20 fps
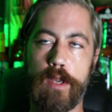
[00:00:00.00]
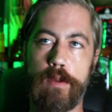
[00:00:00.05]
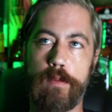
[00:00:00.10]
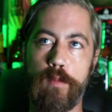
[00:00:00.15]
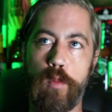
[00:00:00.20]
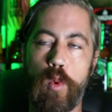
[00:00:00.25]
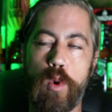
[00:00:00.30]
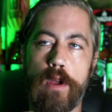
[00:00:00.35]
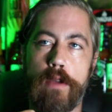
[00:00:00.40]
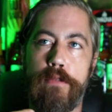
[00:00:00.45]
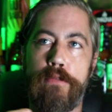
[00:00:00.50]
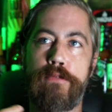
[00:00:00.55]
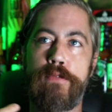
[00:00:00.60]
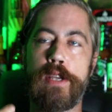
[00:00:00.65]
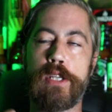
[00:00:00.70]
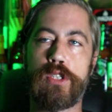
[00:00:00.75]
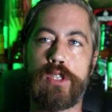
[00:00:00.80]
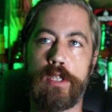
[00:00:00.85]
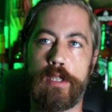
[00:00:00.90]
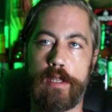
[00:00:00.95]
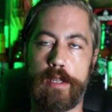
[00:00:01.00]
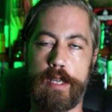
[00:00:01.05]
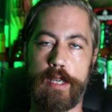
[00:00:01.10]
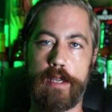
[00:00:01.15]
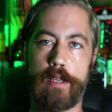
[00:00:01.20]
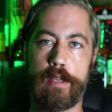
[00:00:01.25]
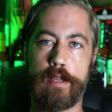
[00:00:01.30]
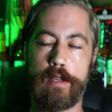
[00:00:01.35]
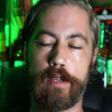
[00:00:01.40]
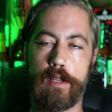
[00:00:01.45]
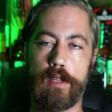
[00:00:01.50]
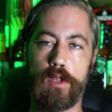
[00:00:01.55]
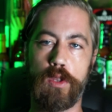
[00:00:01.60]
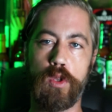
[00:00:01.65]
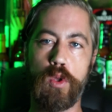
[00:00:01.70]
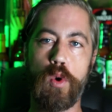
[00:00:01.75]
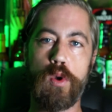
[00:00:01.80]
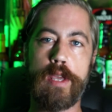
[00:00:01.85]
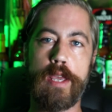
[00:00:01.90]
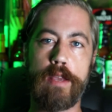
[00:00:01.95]
more efficiently,
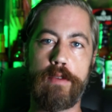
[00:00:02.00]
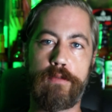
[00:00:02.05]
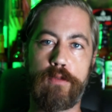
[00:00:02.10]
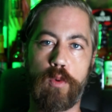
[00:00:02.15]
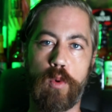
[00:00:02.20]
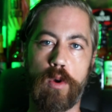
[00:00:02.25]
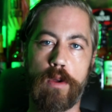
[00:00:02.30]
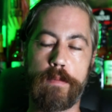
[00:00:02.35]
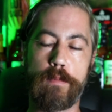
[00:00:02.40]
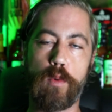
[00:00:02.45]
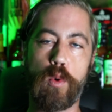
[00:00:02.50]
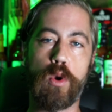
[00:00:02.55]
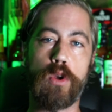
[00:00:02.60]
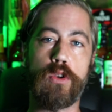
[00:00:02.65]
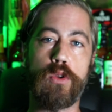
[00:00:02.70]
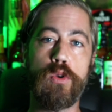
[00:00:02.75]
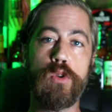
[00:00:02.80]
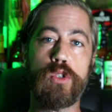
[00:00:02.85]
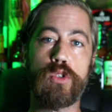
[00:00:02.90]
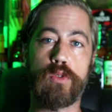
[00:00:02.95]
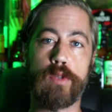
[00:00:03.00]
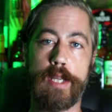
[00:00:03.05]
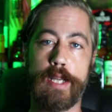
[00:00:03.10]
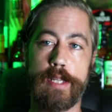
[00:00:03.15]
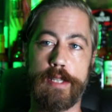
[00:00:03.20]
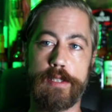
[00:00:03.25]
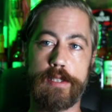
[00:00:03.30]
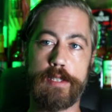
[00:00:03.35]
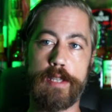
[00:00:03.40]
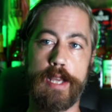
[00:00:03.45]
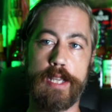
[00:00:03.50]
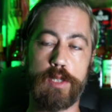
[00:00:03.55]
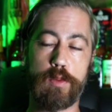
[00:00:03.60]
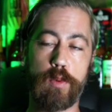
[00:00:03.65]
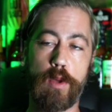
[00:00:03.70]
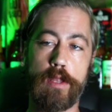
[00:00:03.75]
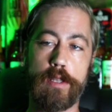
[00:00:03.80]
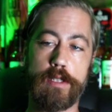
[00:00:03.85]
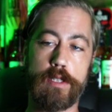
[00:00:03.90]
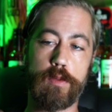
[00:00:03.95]
looking for more nutrients, as
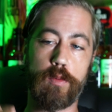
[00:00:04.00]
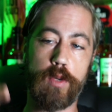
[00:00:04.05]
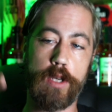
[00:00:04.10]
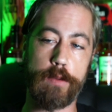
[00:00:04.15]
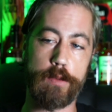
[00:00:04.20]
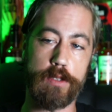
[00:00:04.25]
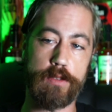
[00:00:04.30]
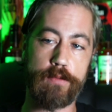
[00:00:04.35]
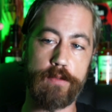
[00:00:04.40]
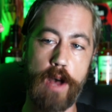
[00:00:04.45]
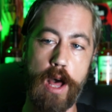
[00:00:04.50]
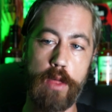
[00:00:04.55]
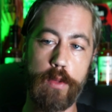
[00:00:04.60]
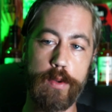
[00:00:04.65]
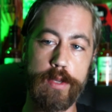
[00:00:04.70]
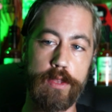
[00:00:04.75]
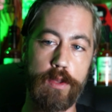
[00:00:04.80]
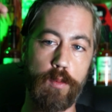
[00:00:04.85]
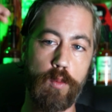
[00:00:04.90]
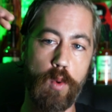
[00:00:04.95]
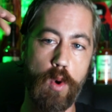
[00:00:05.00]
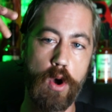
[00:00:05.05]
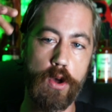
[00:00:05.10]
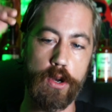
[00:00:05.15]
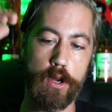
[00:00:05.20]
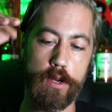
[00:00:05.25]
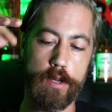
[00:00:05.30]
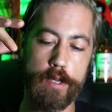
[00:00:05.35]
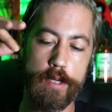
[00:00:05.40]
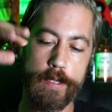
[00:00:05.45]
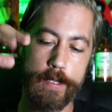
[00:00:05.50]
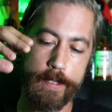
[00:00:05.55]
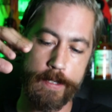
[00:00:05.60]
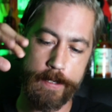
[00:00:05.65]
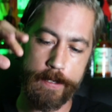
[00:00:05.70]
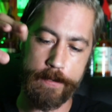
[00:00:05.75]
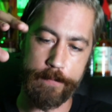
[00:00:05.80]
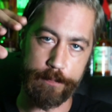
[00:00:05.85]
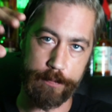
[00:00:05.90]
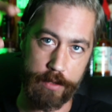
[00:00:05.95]
well as when it was following the water,
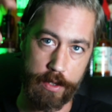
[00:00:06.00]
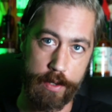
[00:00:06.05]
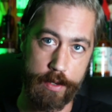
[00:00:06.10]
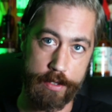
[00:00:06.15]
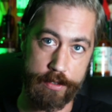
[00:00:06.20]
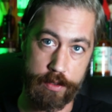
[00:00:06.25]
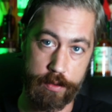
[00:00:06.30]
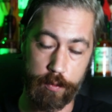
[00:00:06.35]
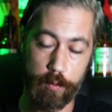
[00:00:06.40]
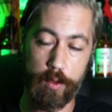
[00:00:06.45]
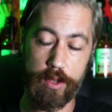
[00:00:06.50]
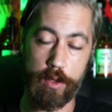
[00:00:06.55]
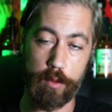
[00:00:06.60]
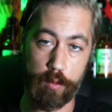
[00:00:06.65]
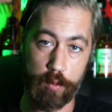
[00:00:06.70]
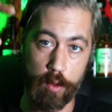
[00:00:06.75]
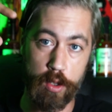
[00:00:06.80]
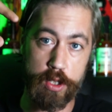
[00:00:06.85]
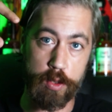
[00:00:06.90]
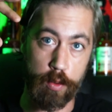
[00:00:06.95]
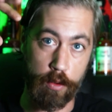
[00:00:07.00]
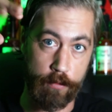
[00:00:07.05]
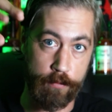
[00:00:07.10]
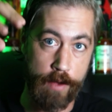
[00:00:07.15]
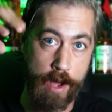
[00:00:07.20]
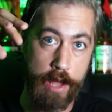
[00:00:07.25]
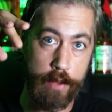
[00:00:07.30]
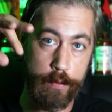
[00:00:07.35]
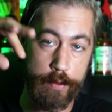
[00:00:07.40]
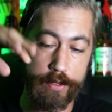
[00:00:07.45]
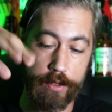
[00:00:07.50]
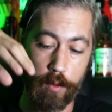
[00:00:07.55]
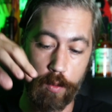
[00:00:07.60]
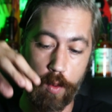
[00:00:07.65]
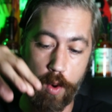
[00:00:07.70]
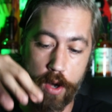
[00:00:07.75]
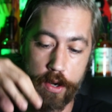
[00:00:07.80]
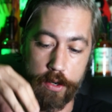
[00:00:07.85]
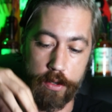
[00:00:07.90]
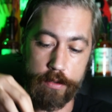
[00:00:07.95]
when the roots were following the
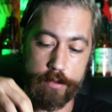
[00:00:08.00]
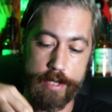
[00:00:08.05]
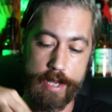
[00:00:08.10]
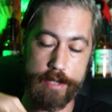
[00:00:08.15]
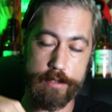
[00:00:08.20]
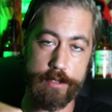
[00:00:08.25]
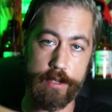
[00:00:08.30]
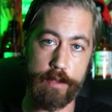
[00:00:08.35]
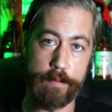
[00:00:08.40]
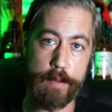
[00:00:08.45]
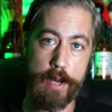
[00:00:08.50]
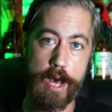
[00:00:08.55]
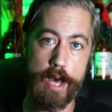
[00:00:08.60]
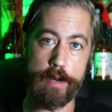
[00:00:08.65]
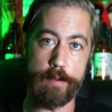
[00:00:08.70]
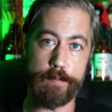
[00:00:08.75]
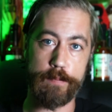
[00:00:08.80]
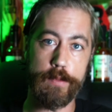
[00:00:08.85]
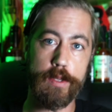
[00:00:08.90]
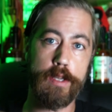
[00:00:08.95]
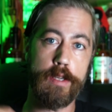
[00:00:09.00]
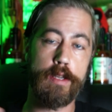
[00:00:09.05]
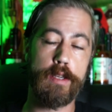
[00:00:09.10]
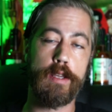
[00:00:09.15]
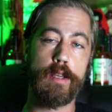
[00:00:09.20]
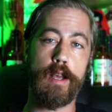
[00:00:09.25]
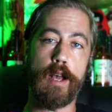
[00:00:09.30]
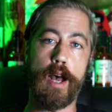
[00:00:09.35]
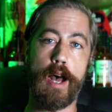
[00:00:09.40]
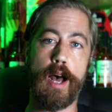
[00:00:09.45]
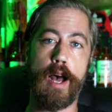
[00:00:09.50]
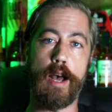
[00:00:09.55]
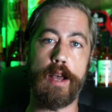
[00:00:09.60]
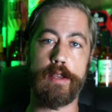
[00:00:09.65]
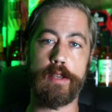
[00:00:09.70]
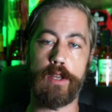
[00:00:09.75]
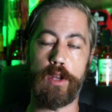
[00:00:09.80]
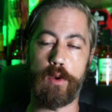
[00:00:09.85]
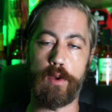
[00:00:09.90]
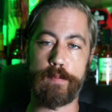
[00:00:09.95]
water down to the bottom,
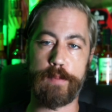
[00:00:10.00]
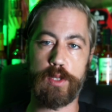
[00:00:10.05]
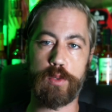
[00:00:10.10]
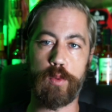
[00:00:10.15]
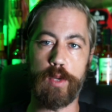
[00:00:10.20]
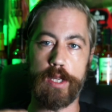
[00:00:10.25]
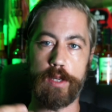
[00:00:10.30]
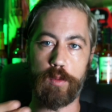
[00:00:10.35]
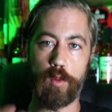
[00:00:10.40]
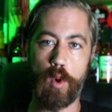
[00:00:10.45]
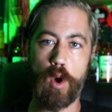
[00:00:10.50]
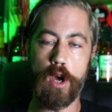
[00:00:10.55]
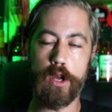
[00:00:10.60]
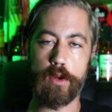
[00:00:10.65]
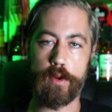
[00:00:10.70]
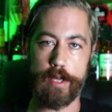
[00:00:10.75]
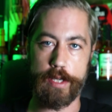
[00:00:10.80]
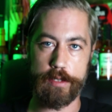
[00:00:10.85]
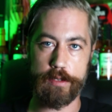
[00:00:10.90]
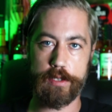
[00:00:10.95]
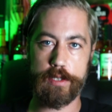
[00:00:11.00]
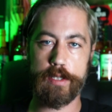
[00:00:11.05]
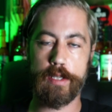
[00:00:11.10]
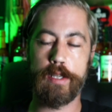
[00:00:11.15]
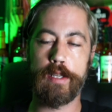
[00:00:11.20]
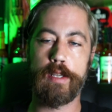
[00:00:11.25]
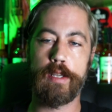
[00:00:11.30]
in between waterings,